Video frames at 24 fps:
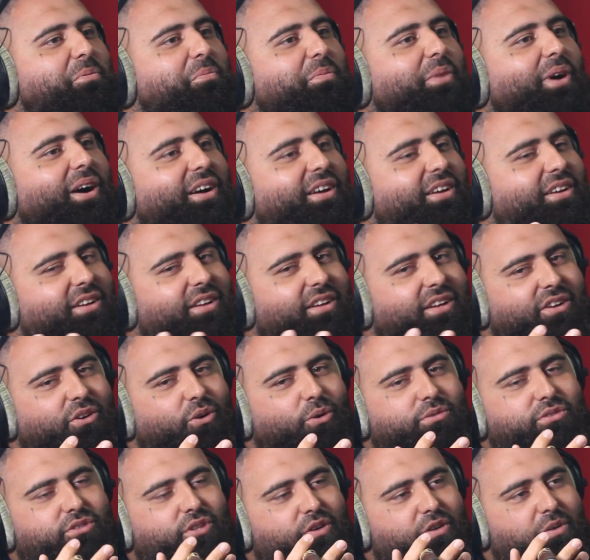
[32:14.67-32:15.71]
But it
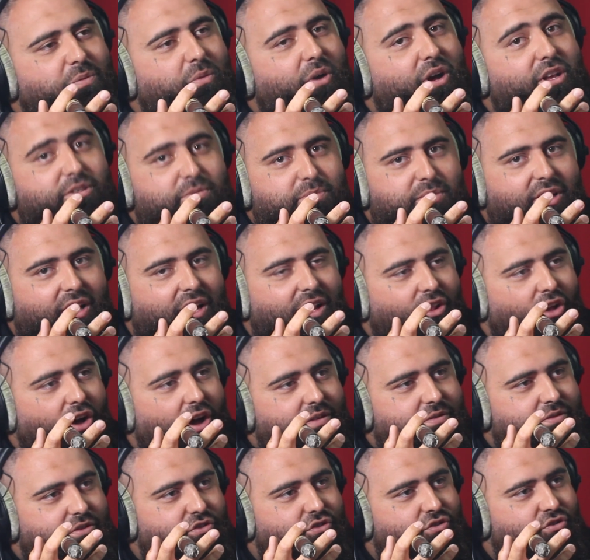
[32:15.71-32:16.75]
also reminds me that
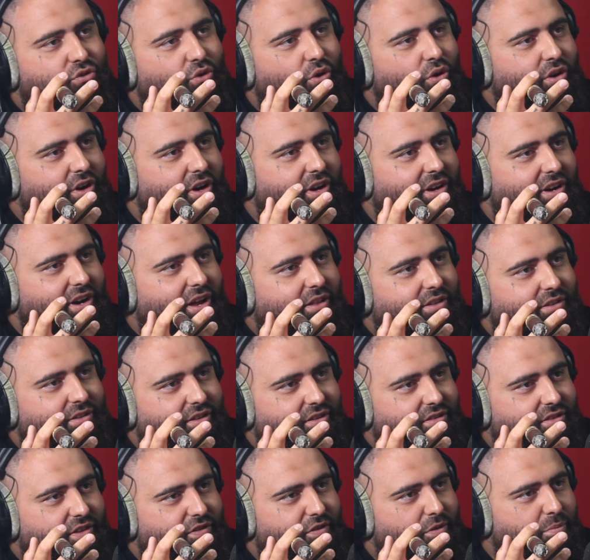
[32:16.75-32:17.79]
life is short and
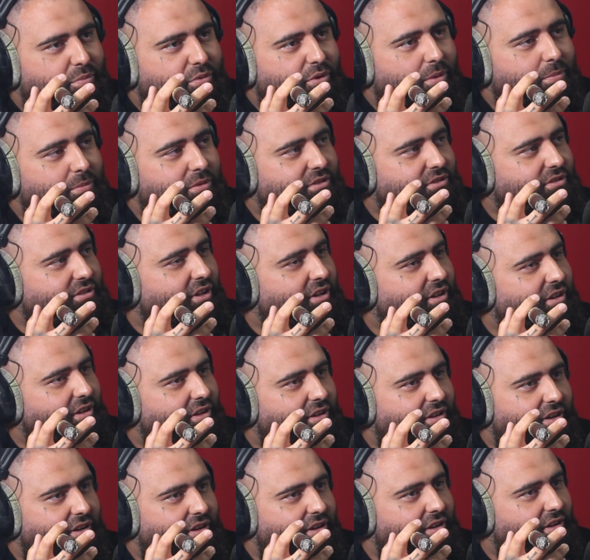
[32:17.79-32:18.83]
nothing's ever promised,
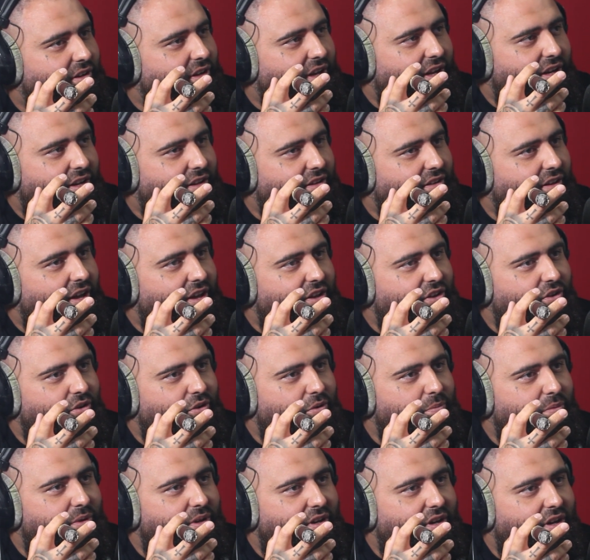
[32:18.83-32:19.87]
and any day you
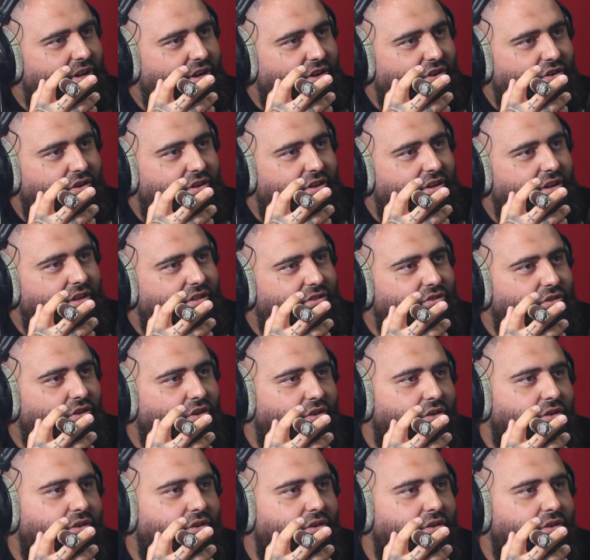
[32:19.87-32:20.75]
could be here and not here. So